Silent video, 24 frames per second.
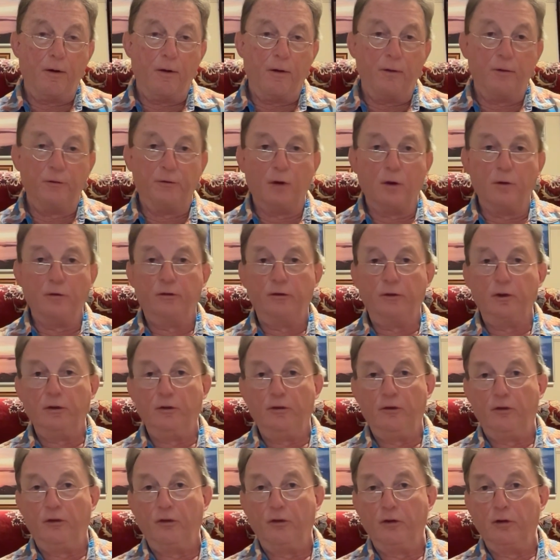The
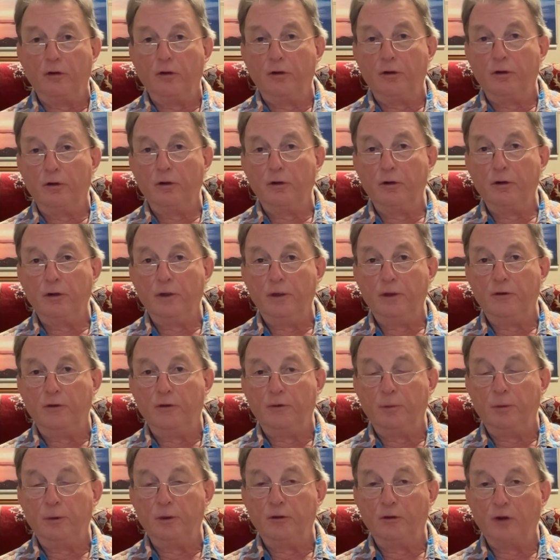dosage needs
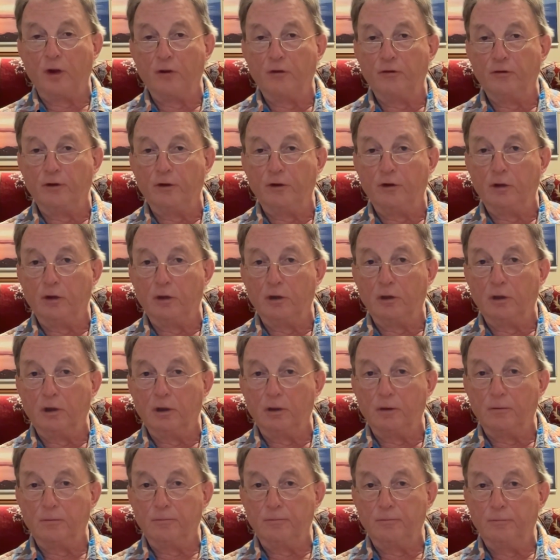to be adjusted a
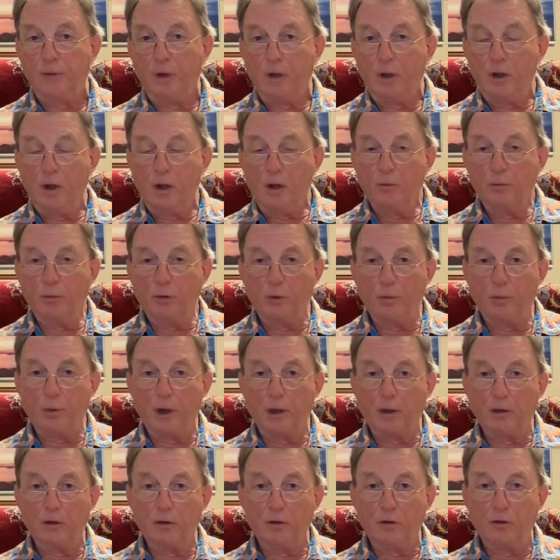little
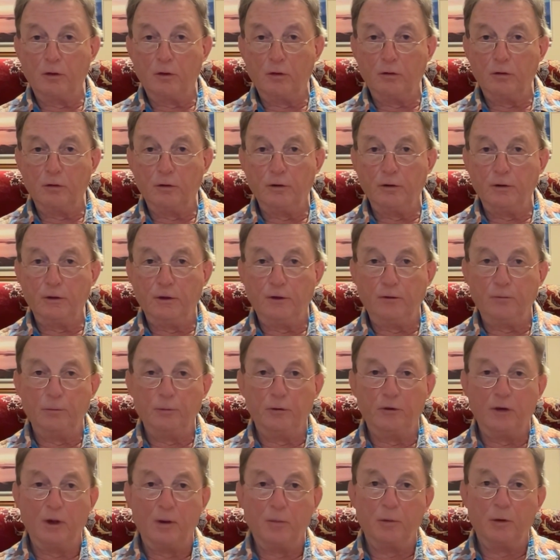propranolol is
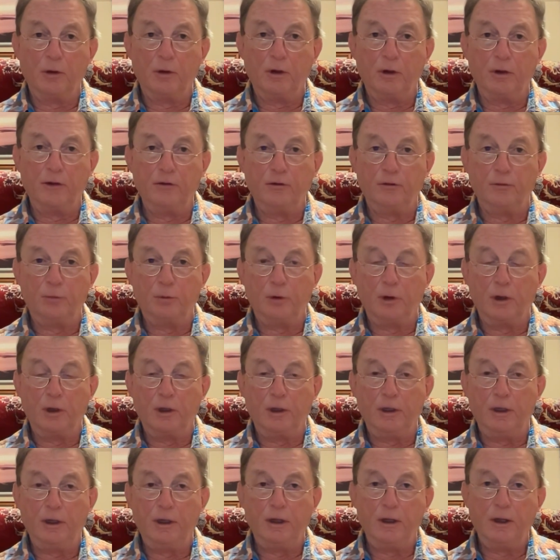metabolized
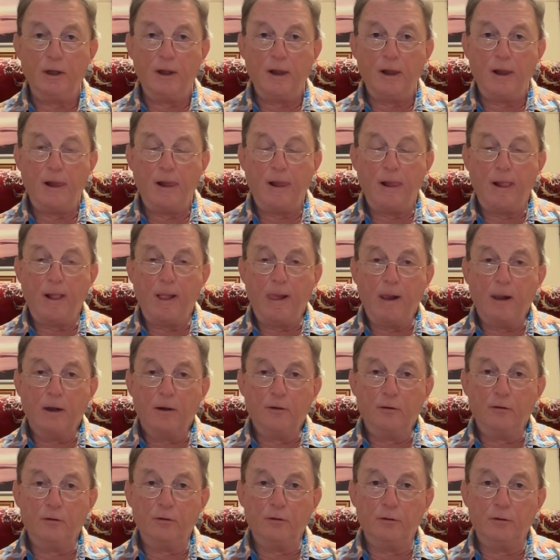by
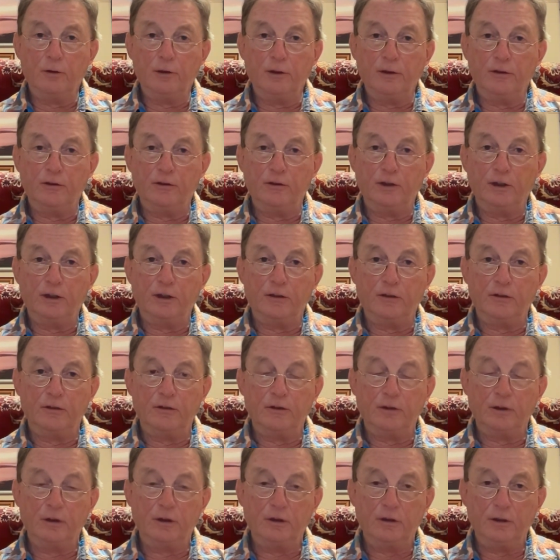
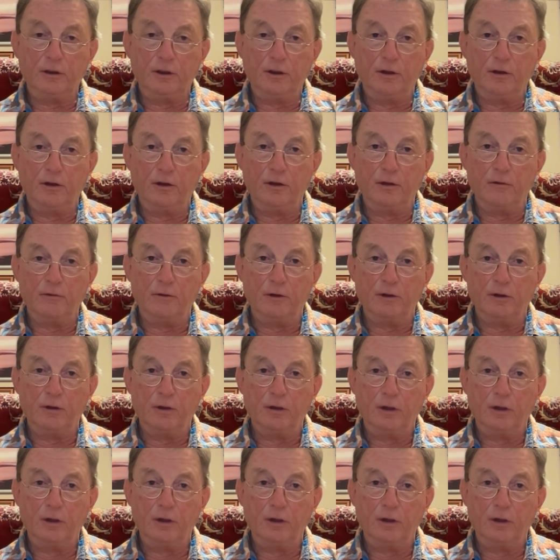2D6 in the liver,